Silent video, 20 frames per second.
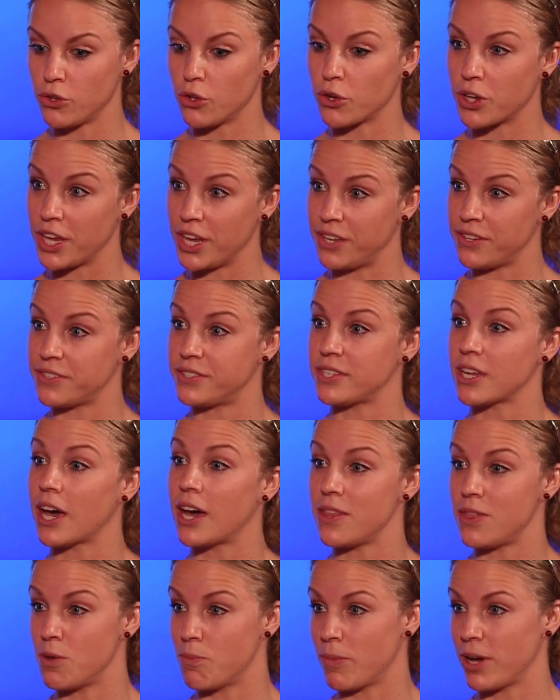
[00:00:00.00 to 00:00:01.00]
look
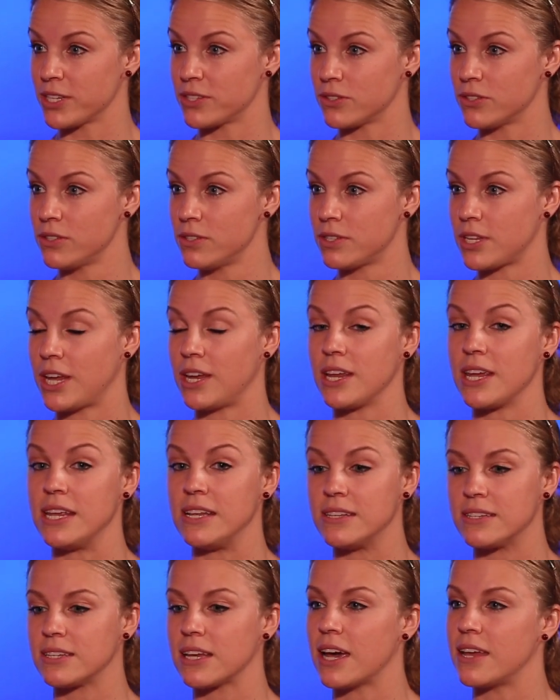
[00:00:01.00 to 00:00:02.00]
inside the muscles and
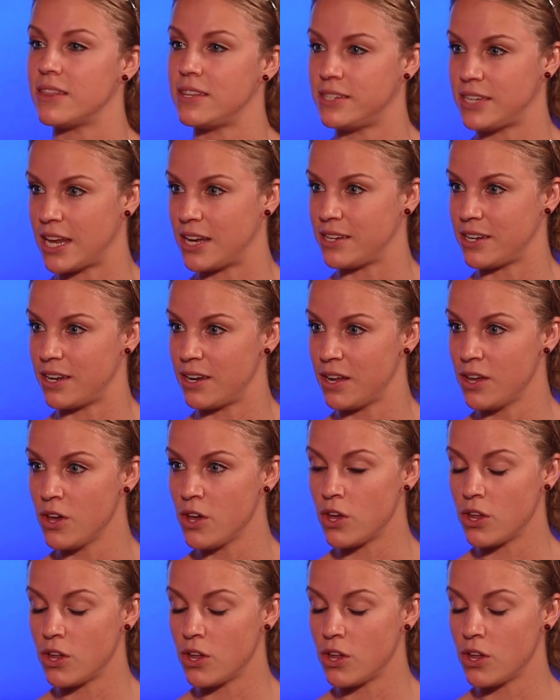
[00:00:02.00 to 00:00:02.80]
inside the tendon.